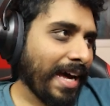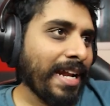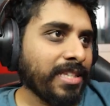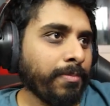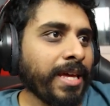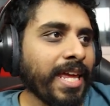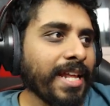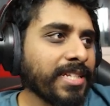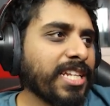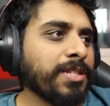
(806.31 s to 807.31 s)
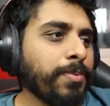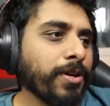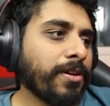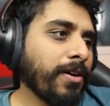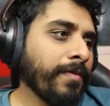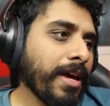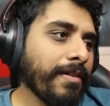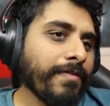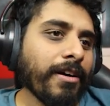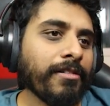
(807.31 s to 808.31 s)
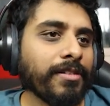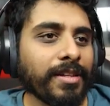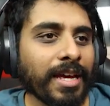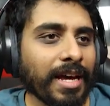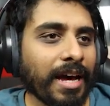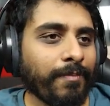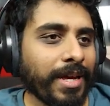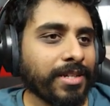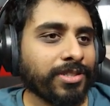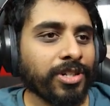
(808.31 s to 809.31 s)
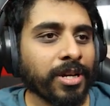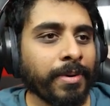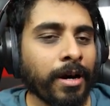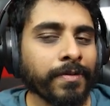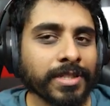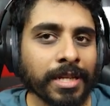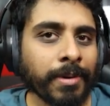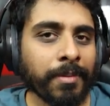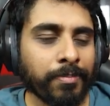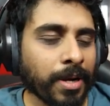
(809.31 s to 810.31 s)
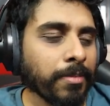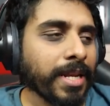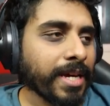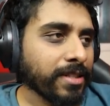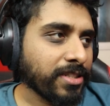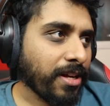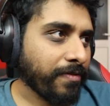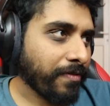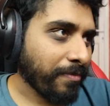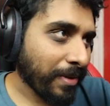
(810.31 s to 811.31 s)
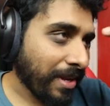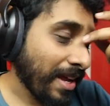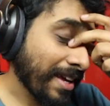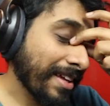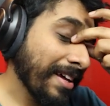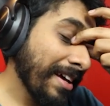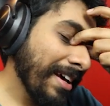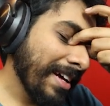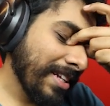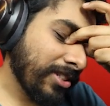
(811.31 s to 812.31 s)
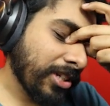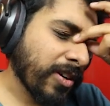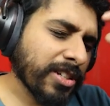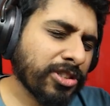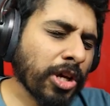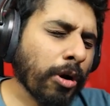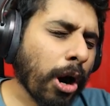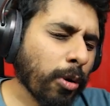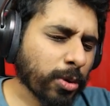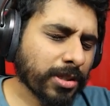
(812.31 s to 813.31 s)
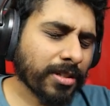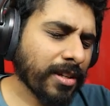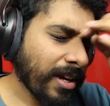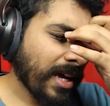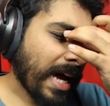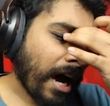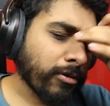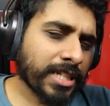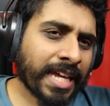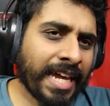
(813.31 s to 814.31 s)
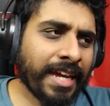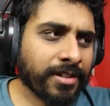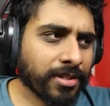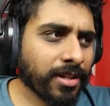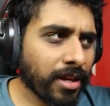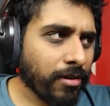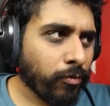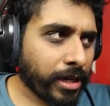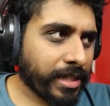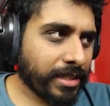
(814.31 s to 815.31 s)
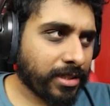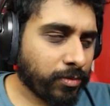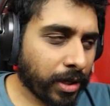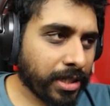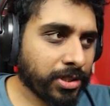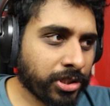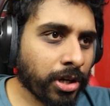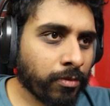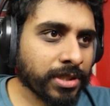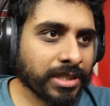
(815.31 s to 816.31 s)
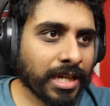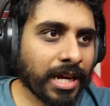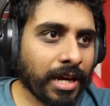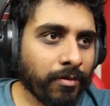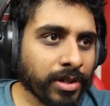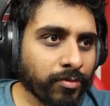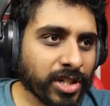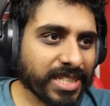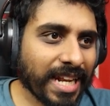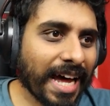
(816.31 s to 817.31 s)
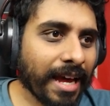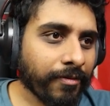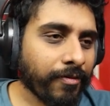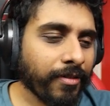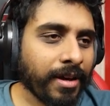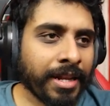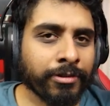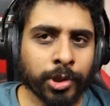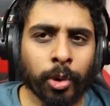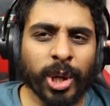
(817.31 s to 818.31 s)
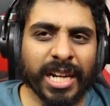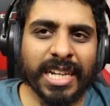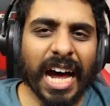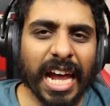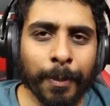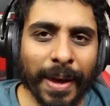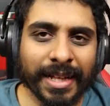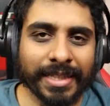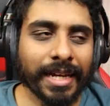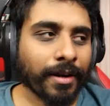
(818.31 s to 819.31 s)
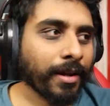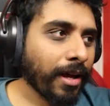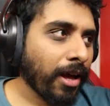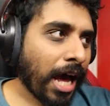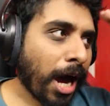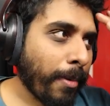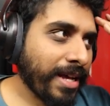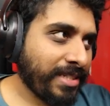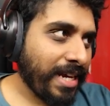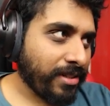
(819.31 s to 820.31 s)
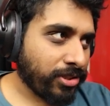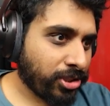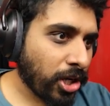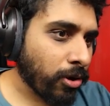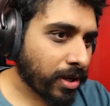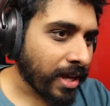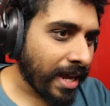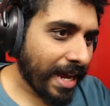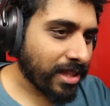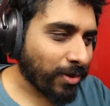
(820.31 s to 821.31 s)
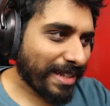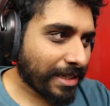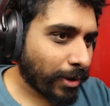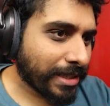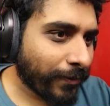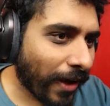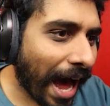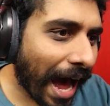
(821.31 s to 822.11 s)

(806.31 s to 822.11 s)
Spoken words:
And it's made it into this book of AFL. I've made this joke obviously about Premier League and stuff, but this joke is so old. I was a kid when this joke was alive, and it was already dying back then. How am I saying this joke in 2025?